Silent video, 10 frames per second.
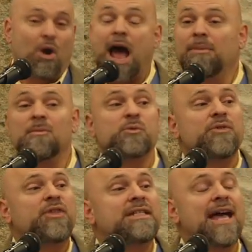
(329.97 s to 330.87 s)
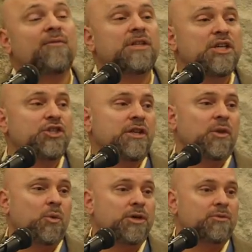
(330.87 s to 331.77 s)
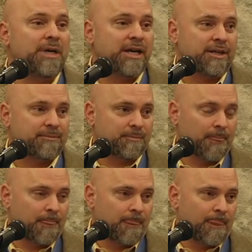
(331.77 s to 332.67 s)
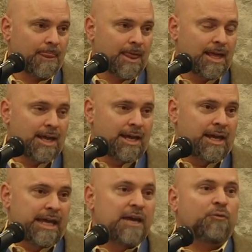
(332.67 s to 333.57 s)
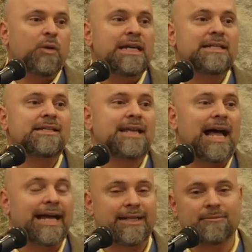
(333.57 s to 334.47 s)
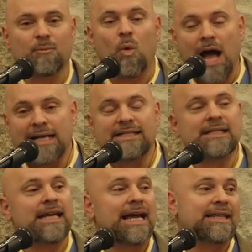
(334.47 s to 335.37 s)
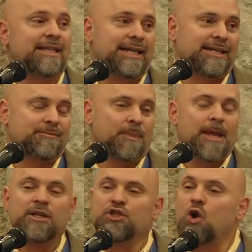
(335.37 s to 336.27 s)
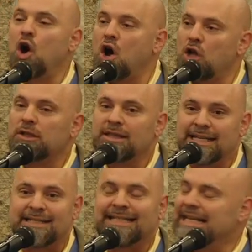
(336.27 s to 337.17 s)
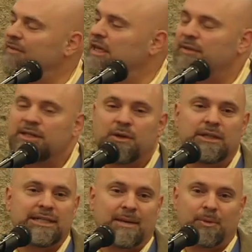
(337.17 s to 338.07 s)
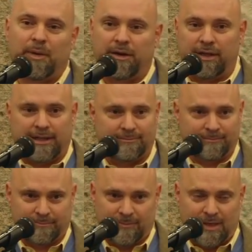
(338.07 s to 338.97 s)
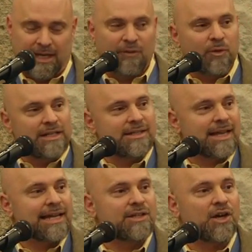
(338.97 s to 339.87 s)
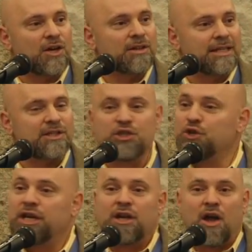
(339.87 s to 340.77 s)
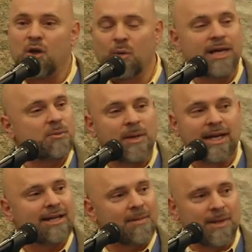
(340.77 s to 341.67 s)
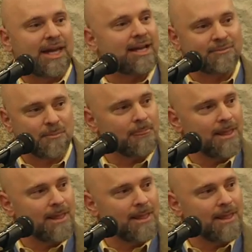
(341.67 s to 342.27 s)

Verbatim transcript: Problems with the definition of the word rigor. If we decide, wisely I think, to halt this, even if it's only temporarily, if we decide to halt this, you can always pick it up again.